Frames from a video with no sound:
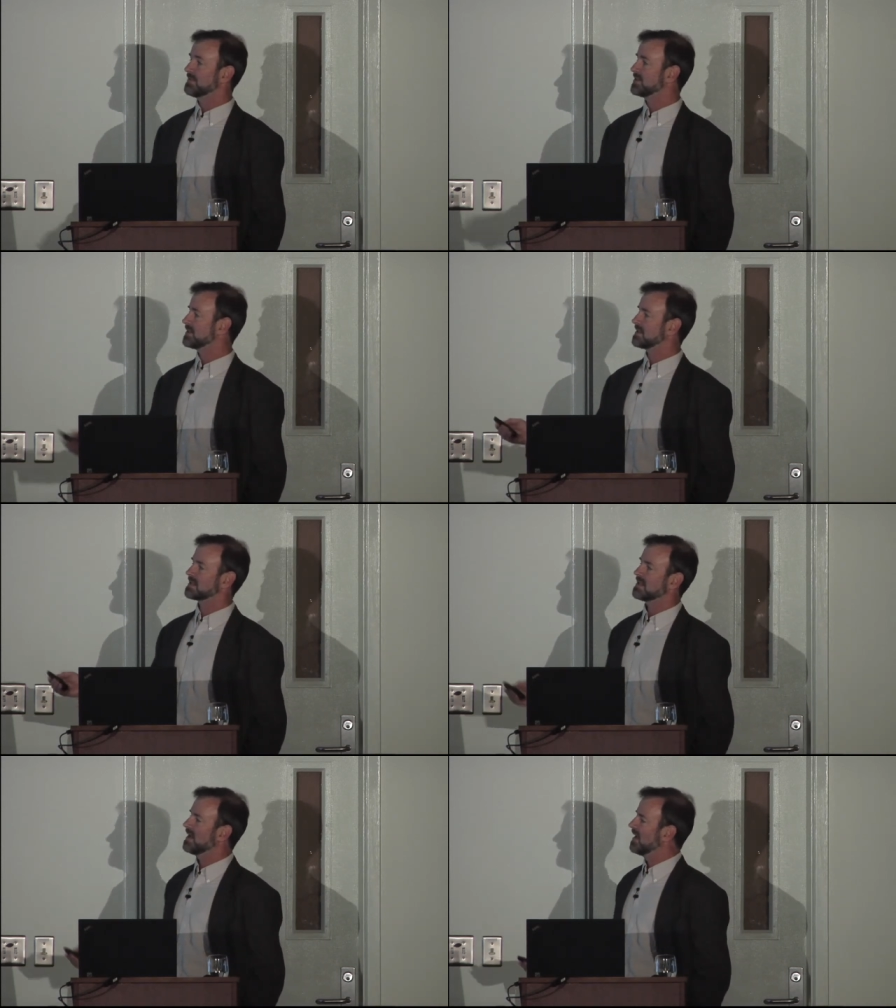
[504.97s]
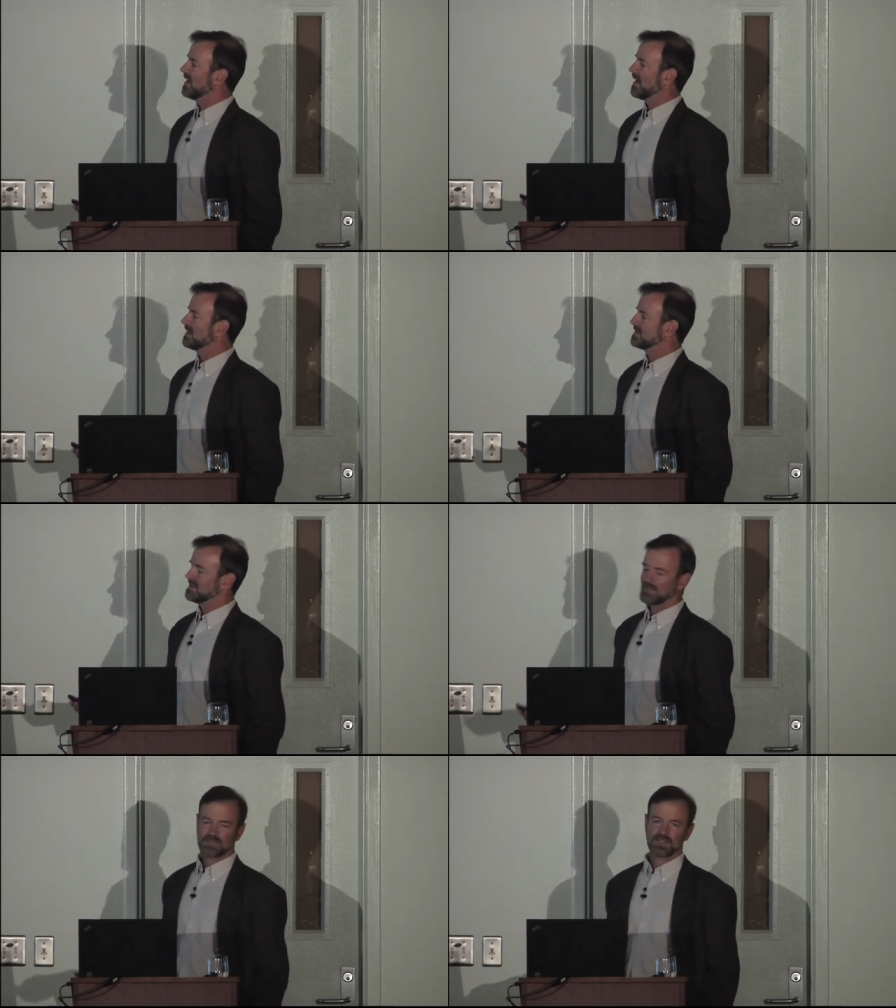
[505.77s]
It was just
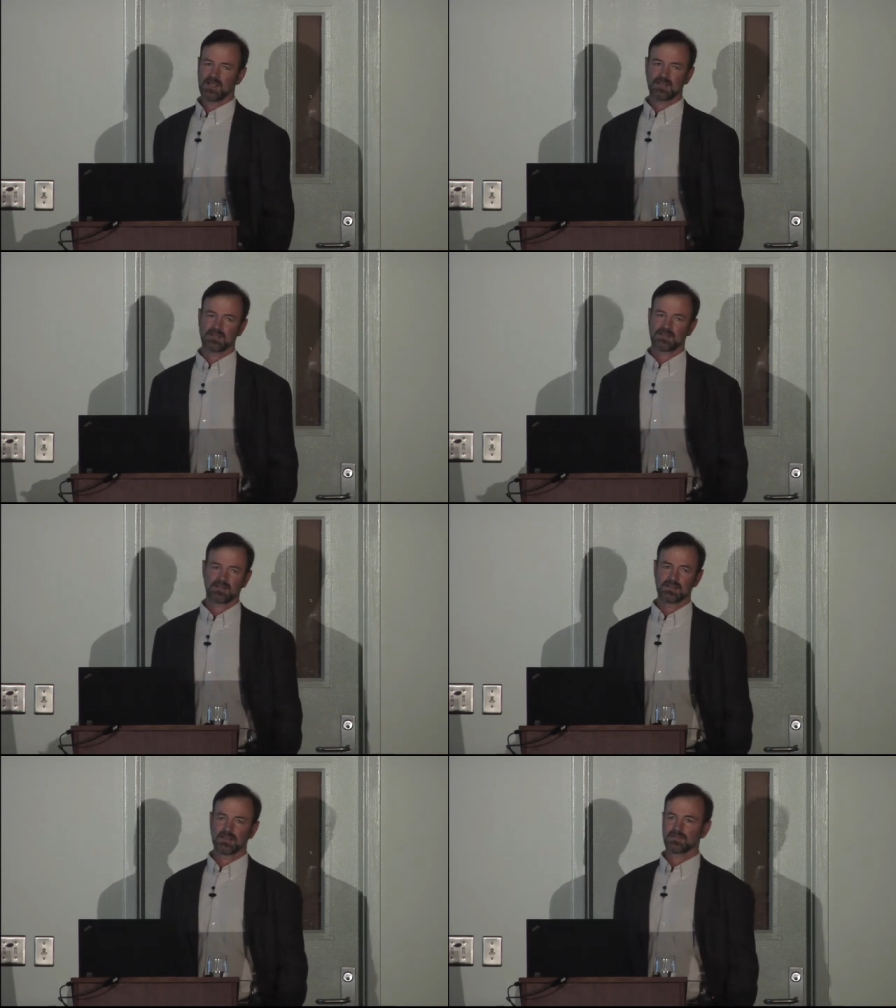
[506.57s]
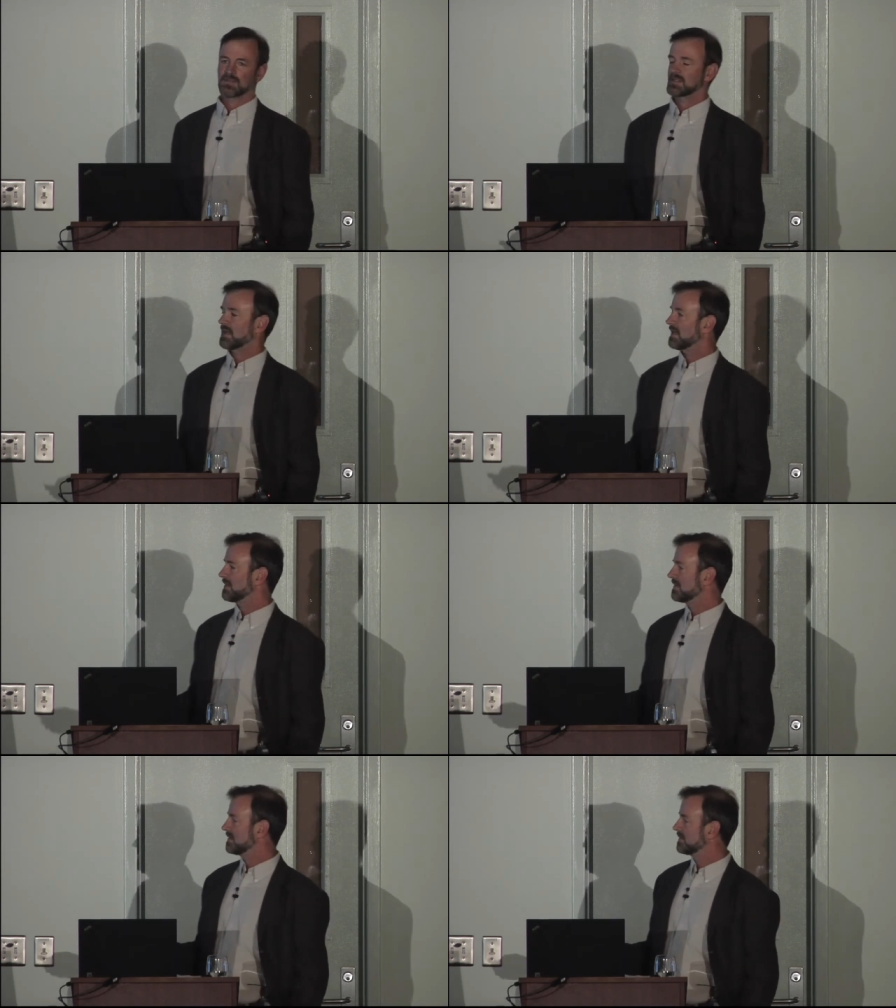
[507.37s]
devastating to the
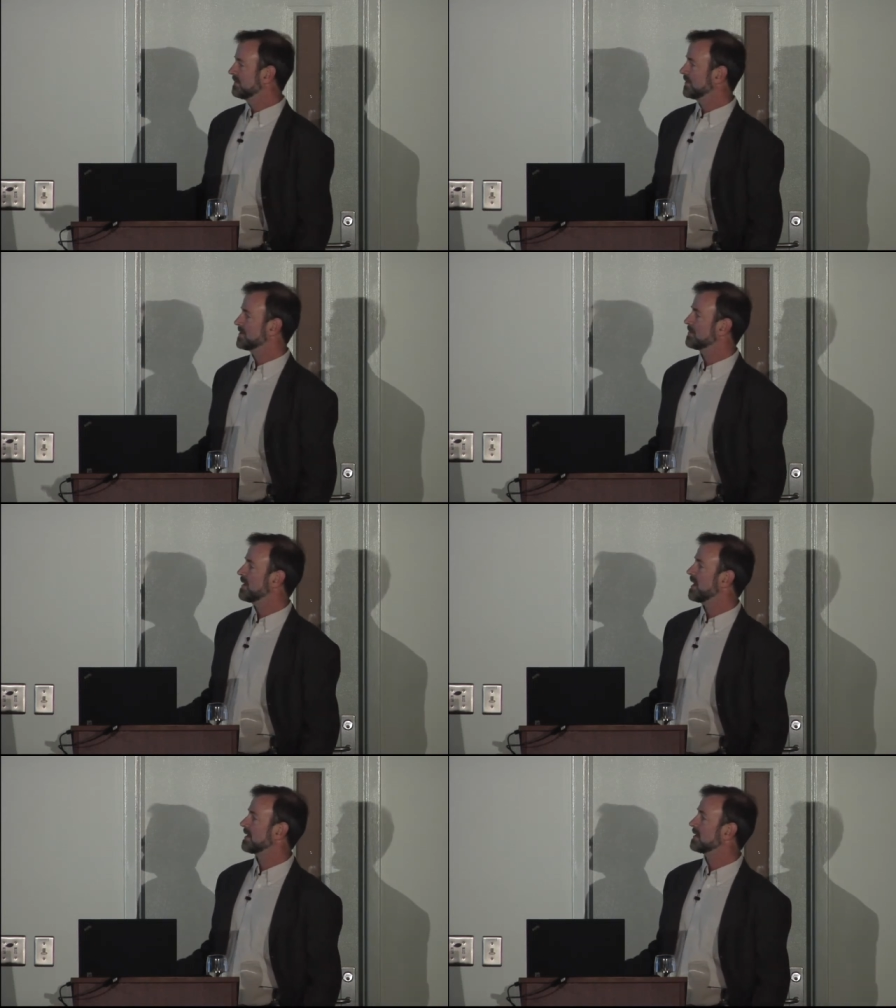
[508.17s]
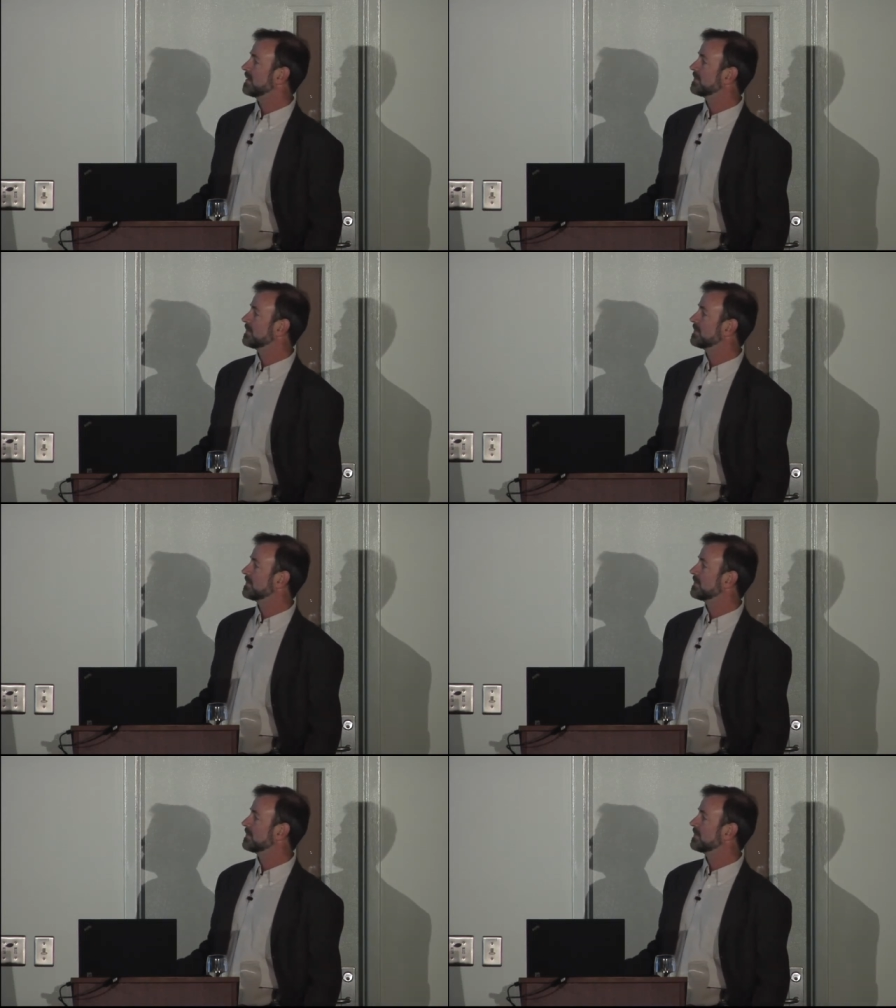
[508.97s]
countryside, very dramatic.